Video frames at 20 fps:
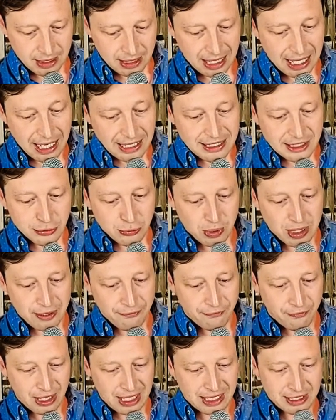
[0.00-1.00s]
And I just
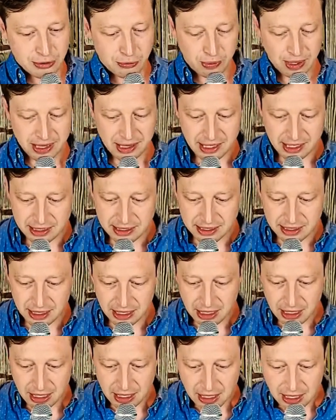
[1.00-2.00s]
want to finish with
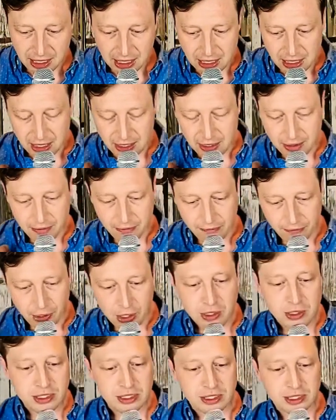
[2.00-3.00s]
this
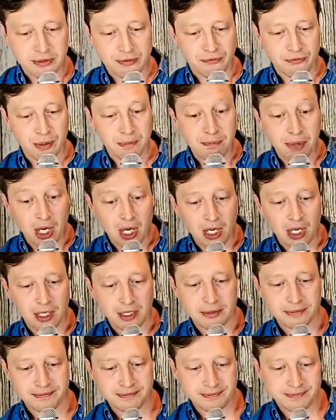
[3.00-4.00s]
verse from
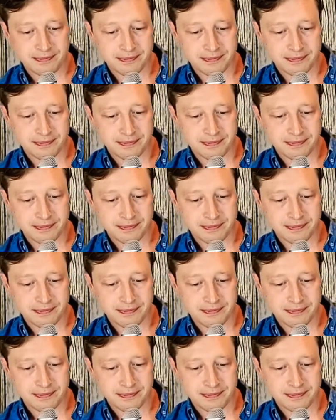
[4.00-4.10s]
Paul.